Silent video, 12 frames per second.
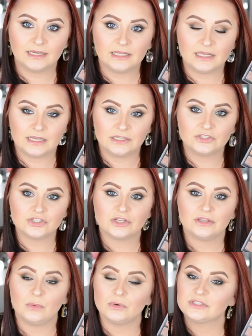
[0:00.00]
each.
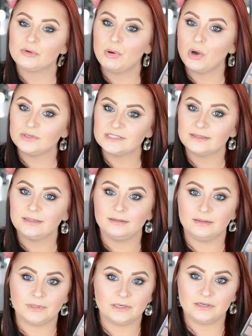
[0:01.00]
They were supposedly
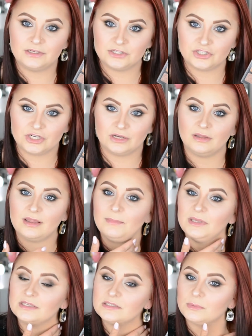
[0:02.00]
limited edition. Let
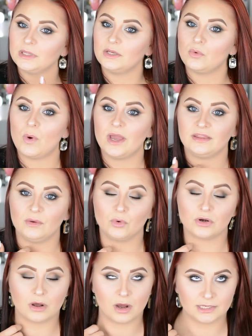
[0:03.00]
me explain why they
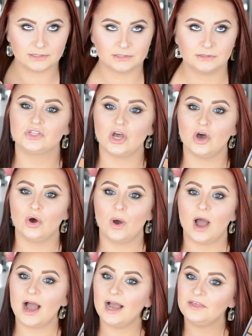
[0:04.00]
were not.
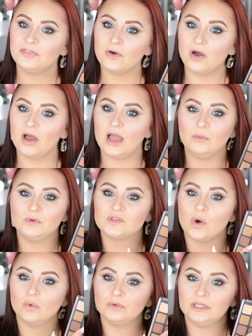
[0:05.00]
So I thought I was
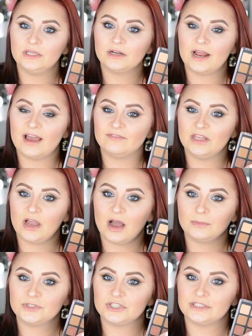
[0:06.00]
only gonna have the
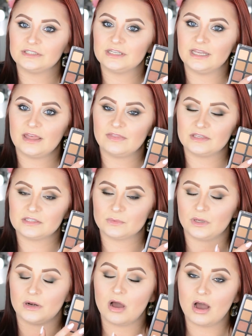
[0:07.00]
option to get this
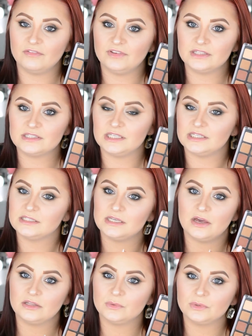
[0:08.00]
one, obviously, because the
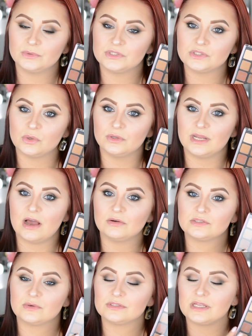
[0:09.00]
other one was sold
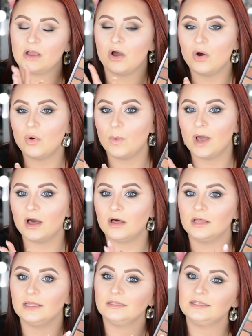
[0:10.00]
out. So I was like, oh
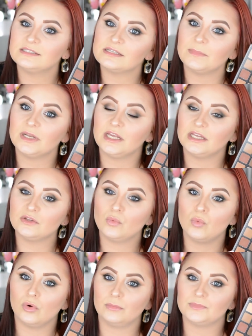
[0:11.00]
well, at least I'm gonna get the
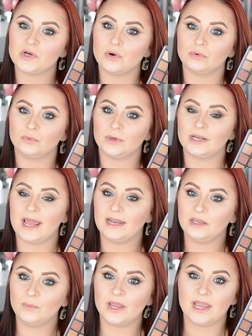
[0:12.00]
warm tone one
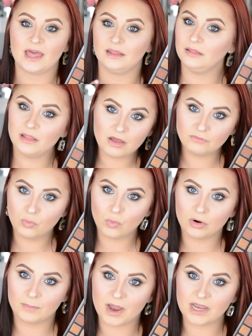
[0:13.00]
anyway. I love
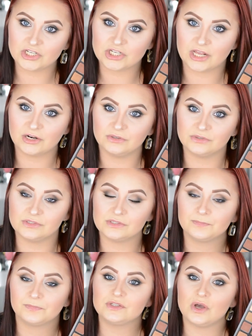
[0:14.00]
warm eyeshadows.
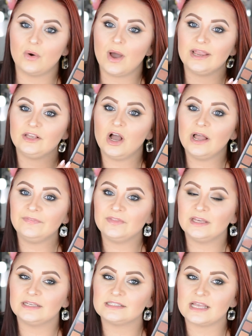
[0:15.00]
So I got
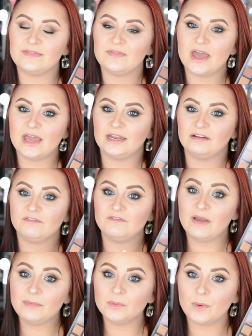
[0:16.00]
this, and then in
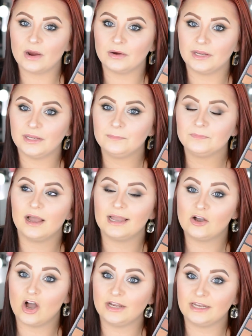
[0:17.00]
February, I
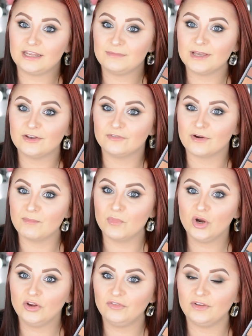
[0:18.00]
got an email from
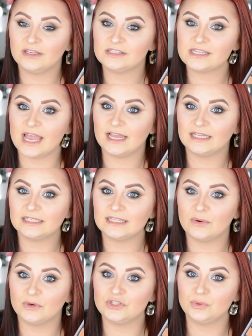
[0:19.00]
Morphe saying that
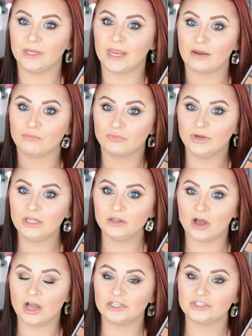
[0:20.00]
they were doing a
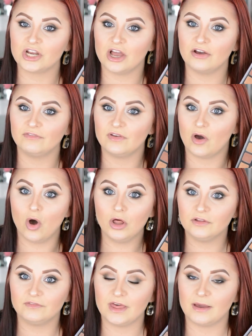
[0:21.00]
relaunch of all
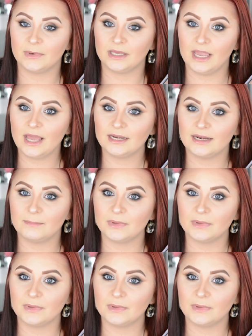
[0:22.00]
of them again, and I'm